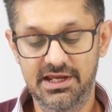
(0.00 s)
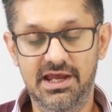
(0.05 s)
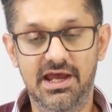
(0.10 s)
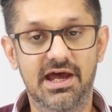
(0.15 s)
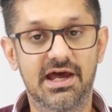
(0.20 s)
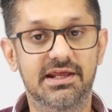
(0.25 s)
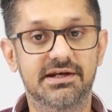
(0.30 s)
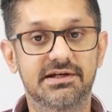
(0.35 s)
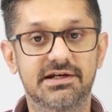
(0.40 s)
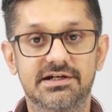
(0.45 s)

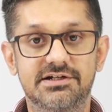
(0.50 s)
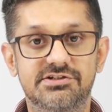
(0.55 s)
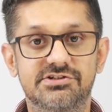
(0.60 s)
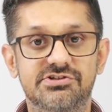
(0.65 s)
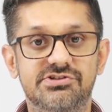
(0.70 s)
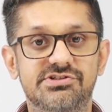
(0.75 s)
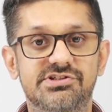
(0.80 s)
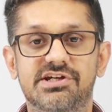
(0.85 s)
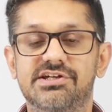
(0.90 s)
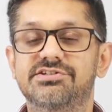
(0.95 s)
and
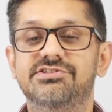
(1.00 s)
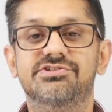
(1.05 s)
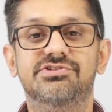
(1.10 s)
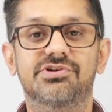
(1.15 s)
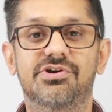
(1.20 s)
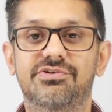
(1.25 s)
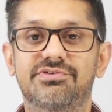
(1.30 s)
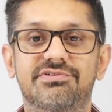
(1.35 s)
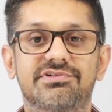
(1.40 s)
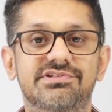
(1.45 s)
it's just
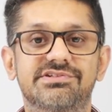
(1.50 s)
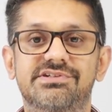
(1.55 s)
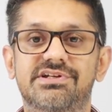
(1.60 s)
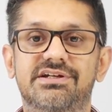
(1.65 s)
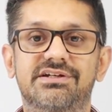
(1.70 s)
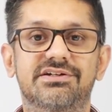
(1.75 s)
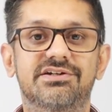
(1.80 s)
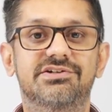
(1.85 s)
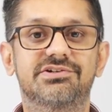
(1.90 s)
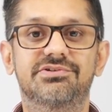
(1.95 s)
not
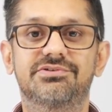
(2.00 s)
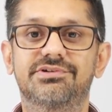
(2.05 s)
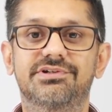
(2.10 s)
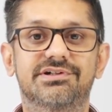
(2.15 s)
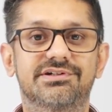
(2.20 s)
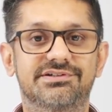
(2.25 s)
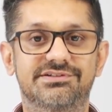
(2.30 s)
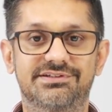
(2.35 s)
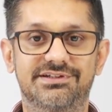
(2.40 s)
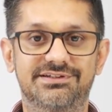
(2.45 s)
restricted to
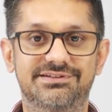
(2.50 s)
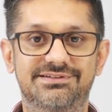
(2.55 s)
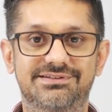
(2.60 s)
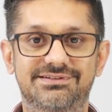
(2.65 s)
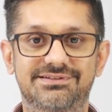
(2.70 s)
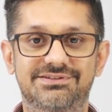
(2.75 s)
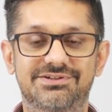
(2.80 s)
nurses.